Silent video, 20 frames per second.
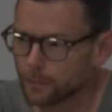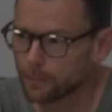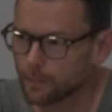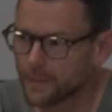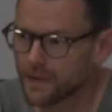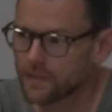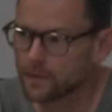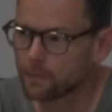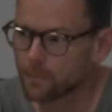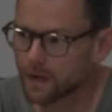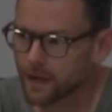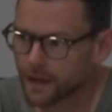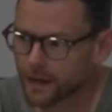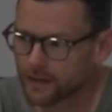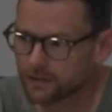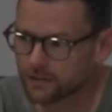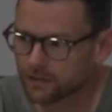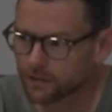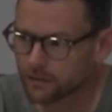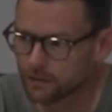been
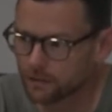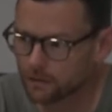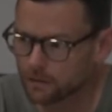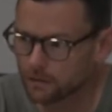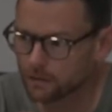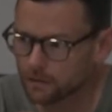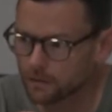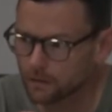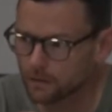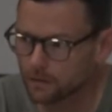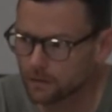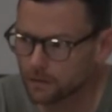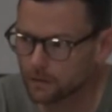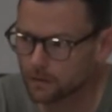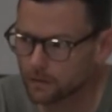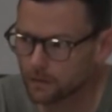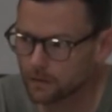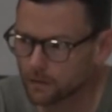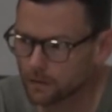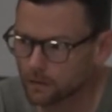placed
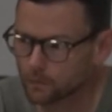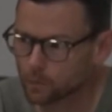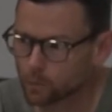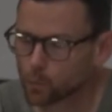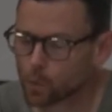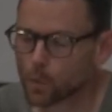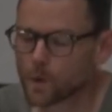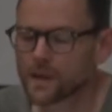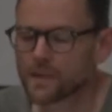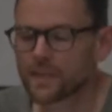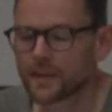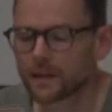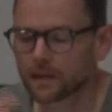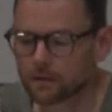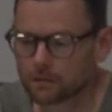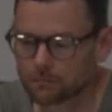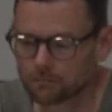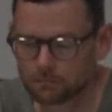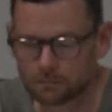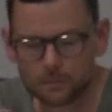
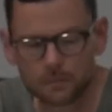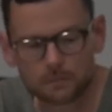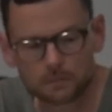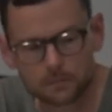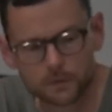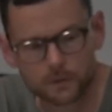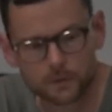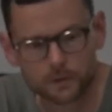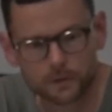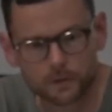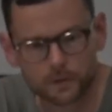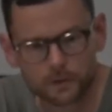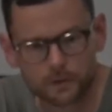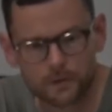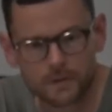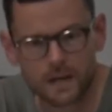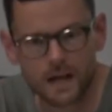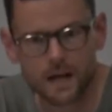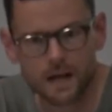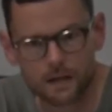within
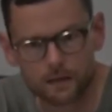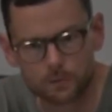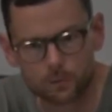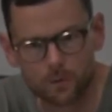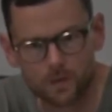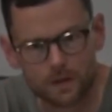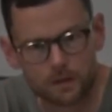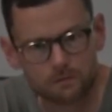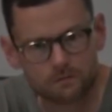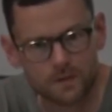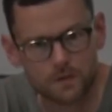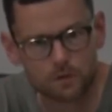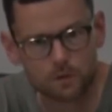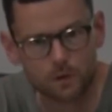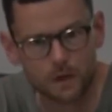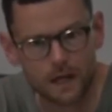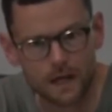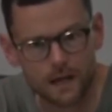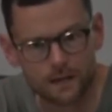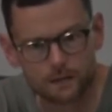the arts, within
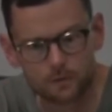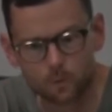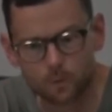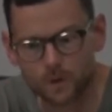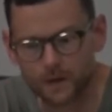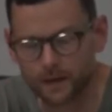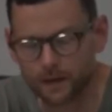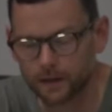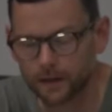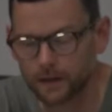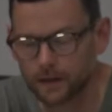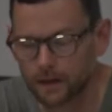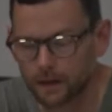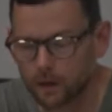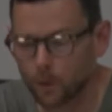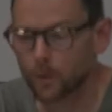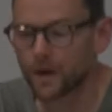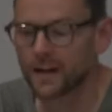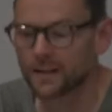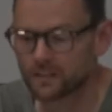visual arts, where
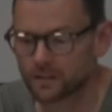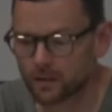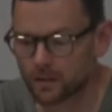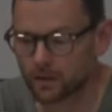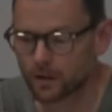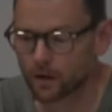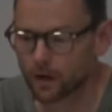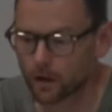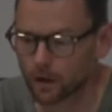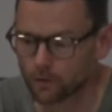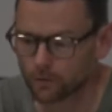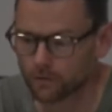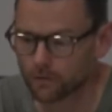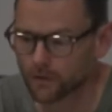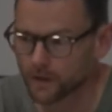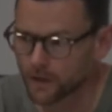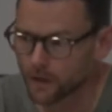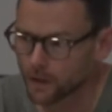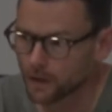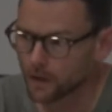the question of
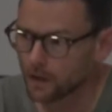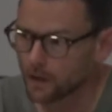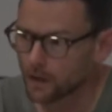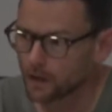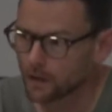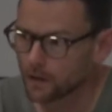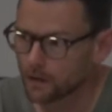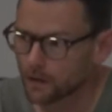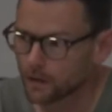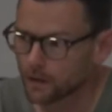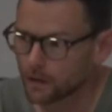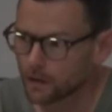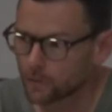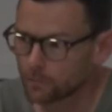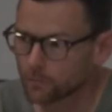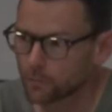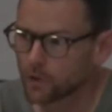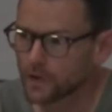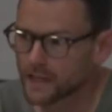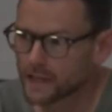
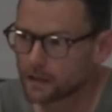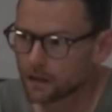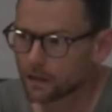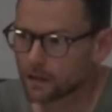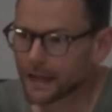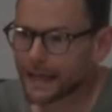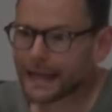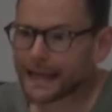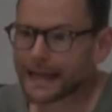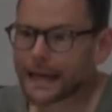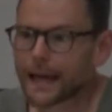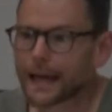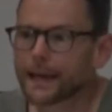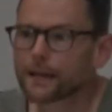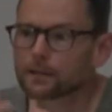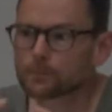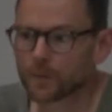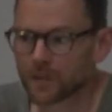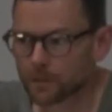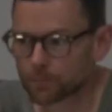political
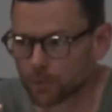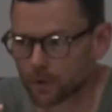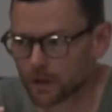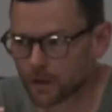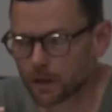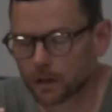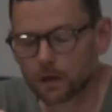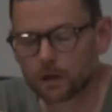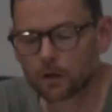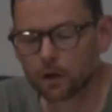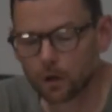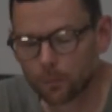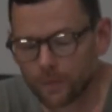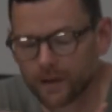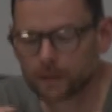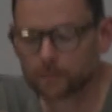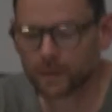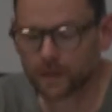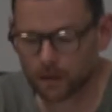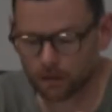engagement, political
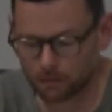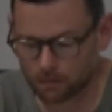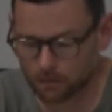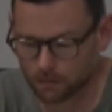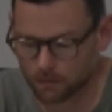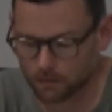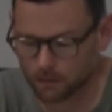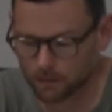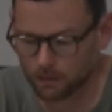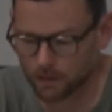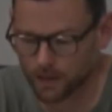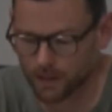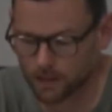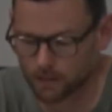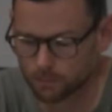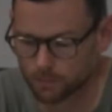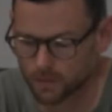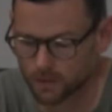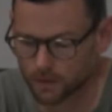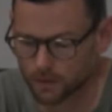commitment has
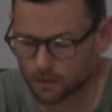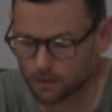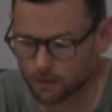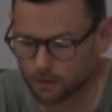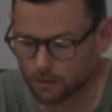been